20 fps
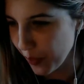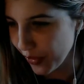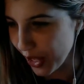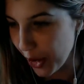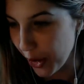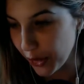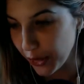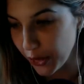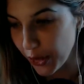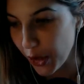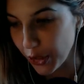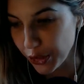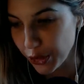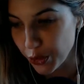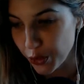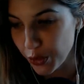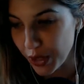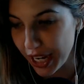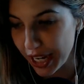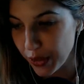A large
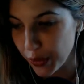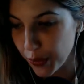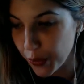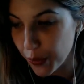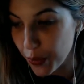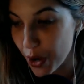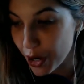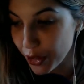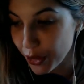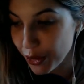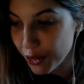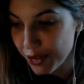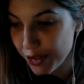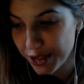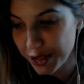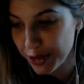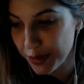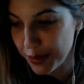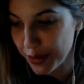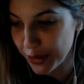red,
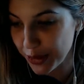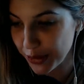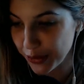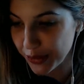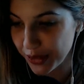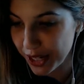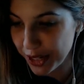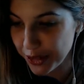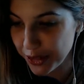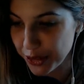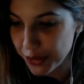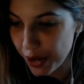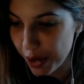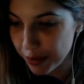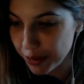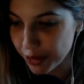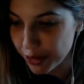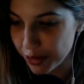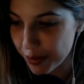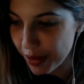water-filled balloon had
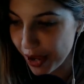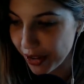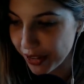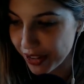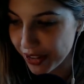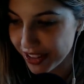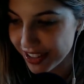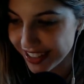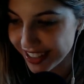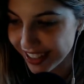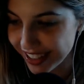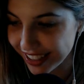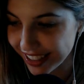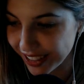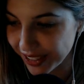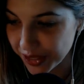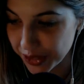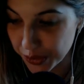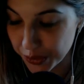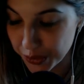dropped from out of the ceiling
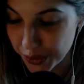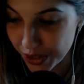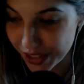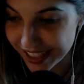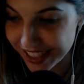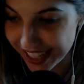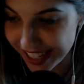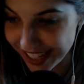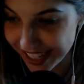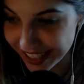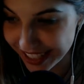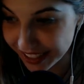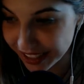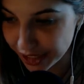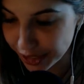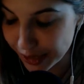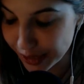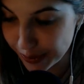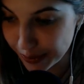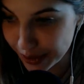onto Ron's head and
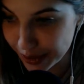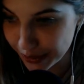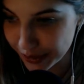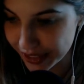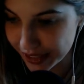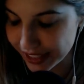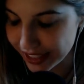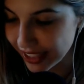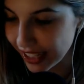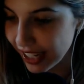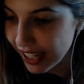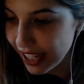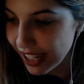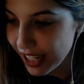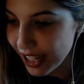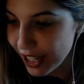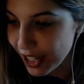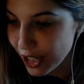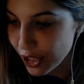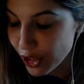exploded.
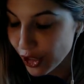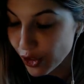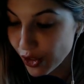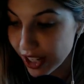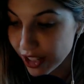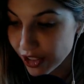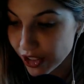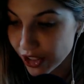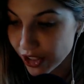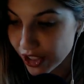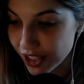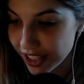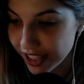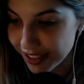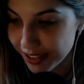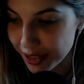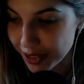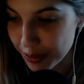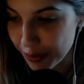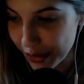Drenched
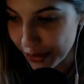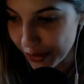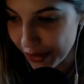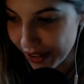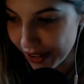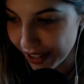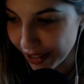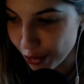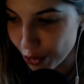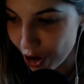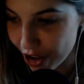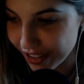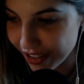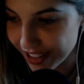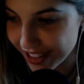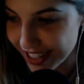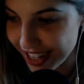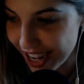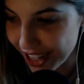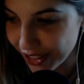and sputtering, Ron
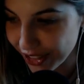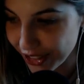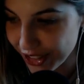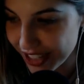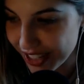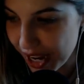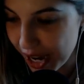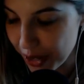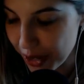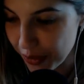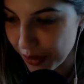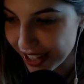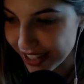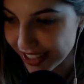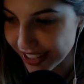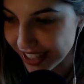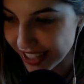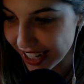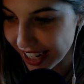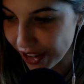staggered sideways
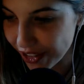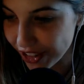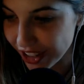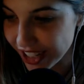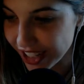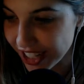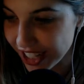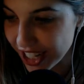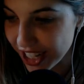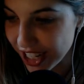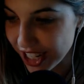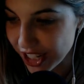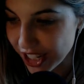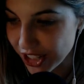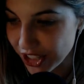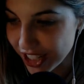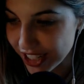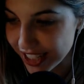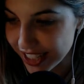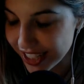into Harry,
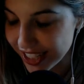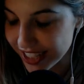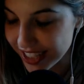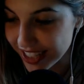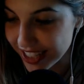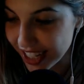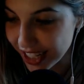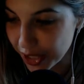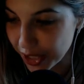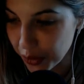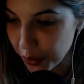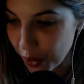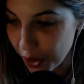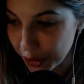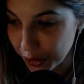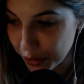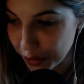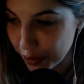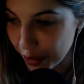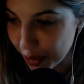just as a second
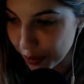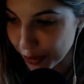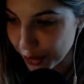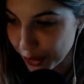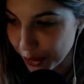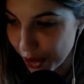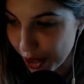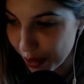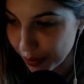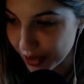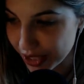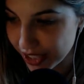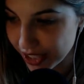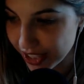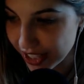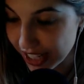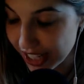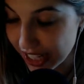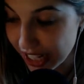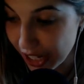water bomb dropped,
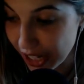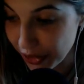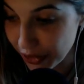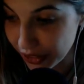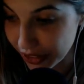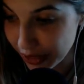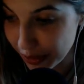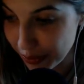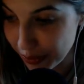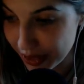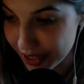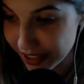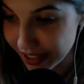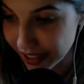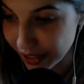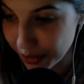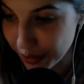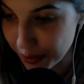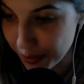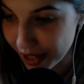narrowly
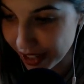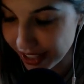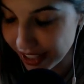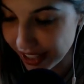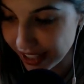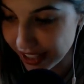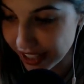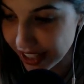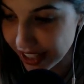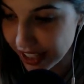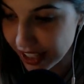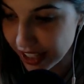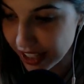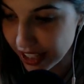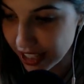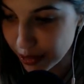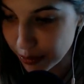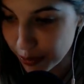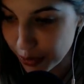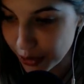missing Hermione.
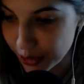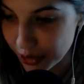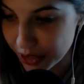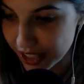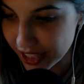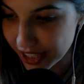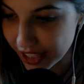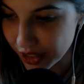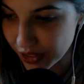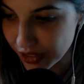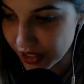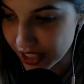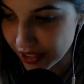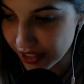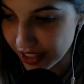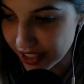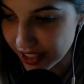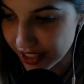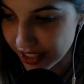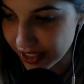It burst at Harry's
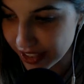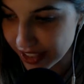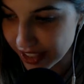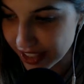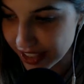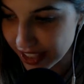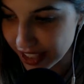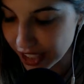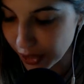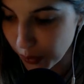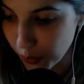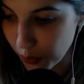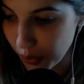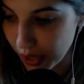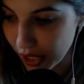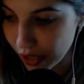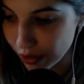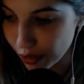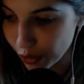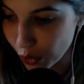feet, sending a
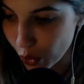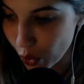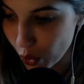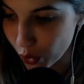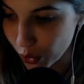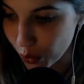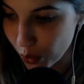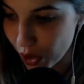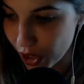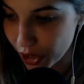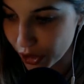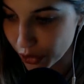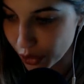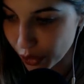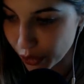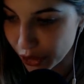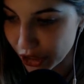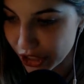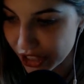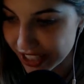wave of cold water
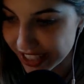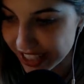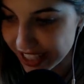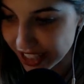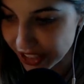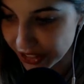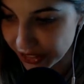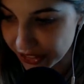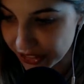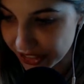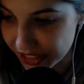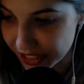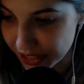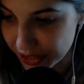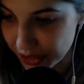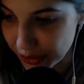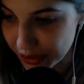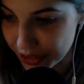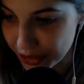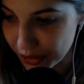over his sneakers and
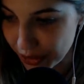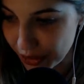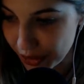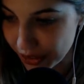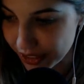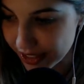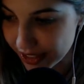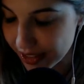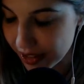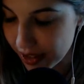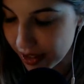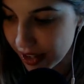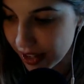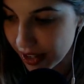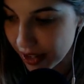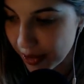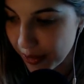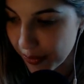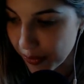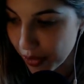to his socks.
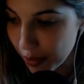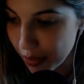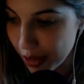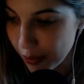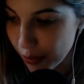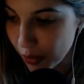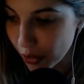People